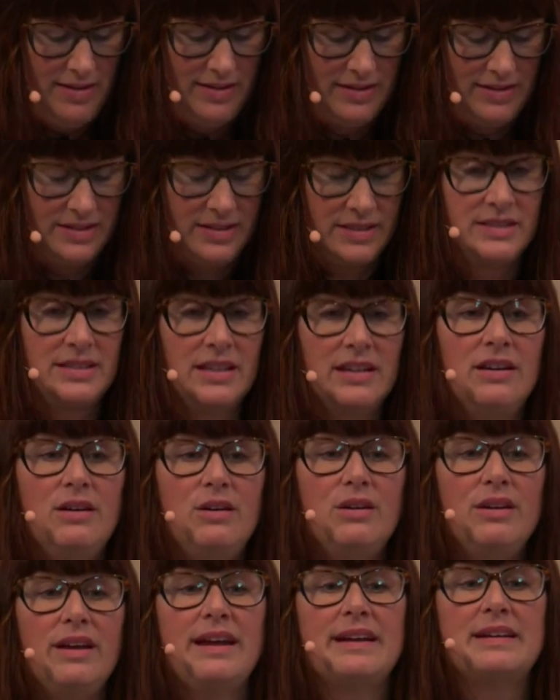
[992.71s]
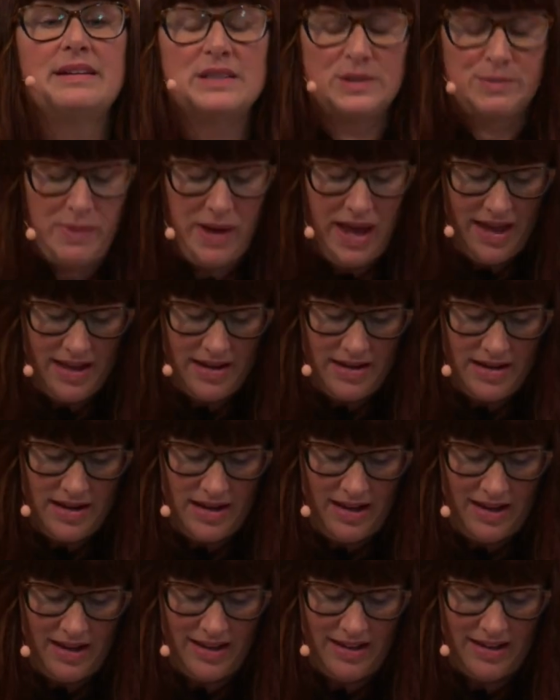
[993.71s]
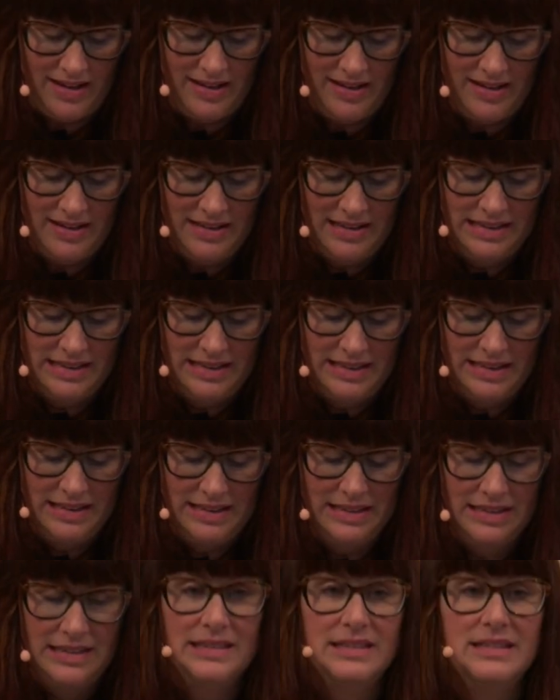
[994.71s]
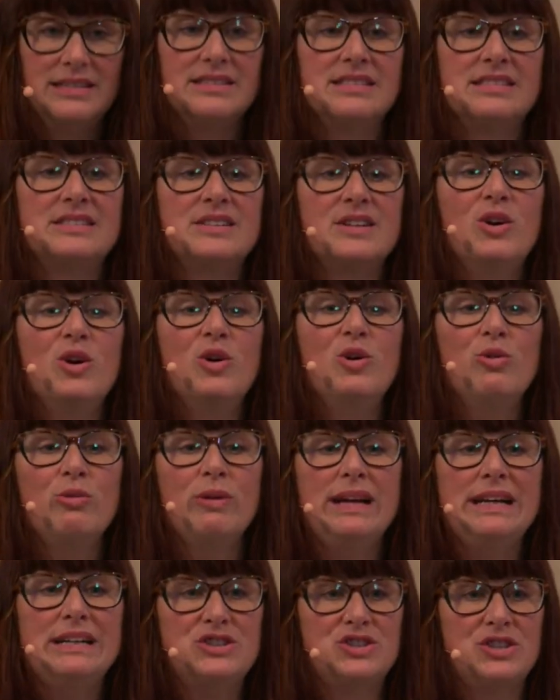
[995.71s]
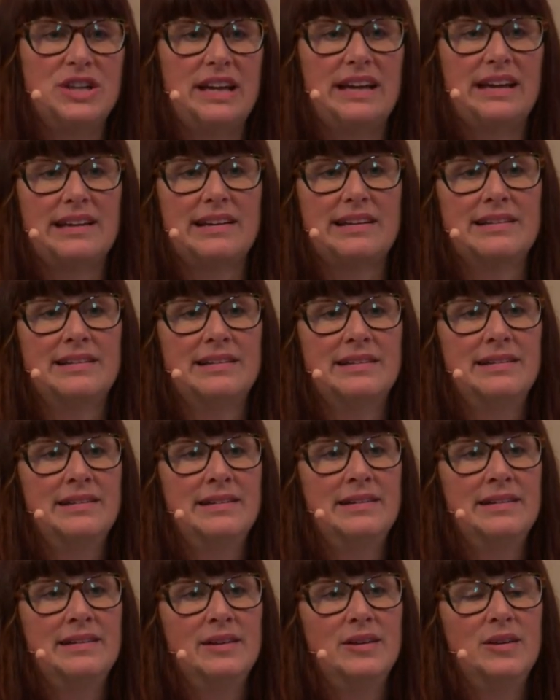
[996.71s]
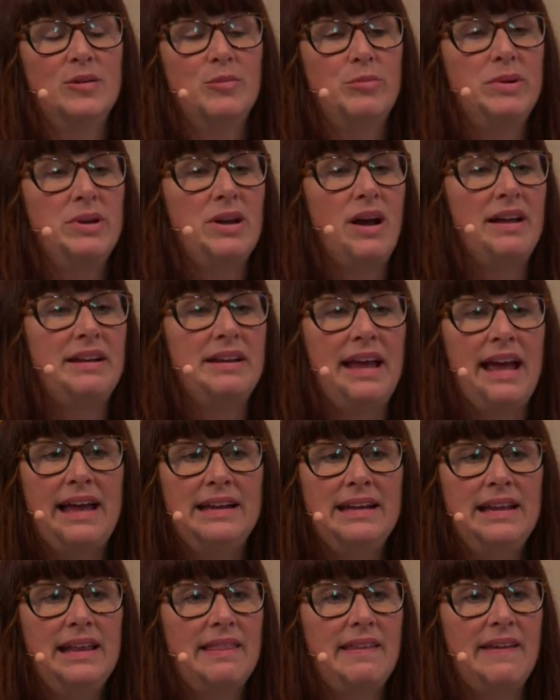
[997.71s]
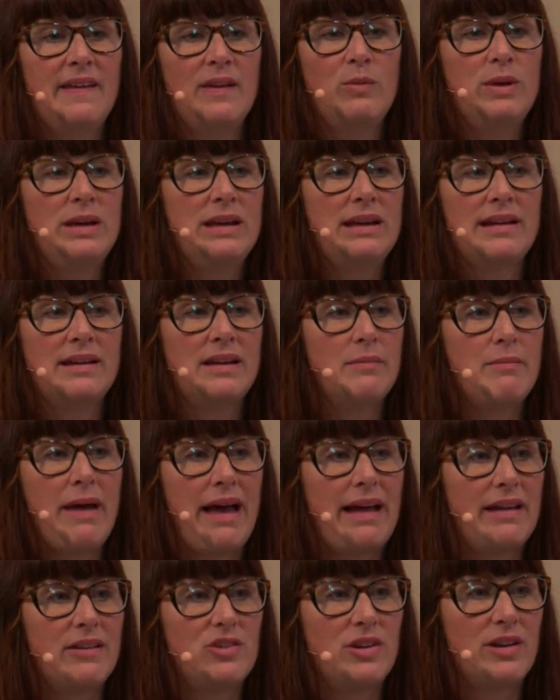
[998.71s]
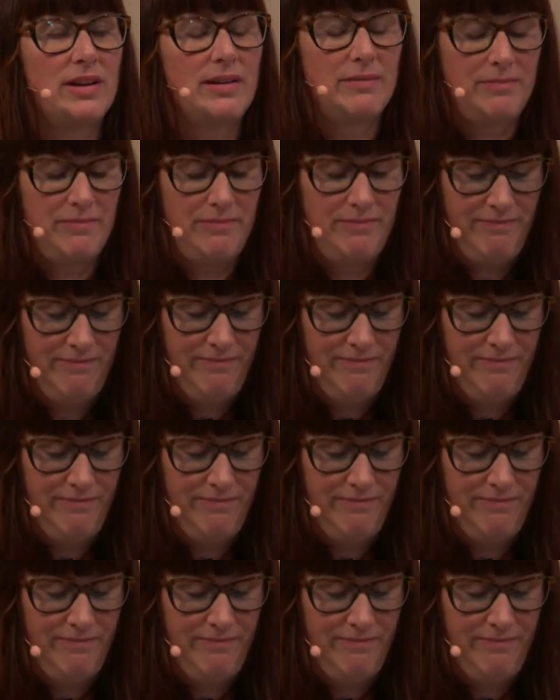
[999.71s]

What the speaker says: still expanding, still reaching beyond anything we can imagine?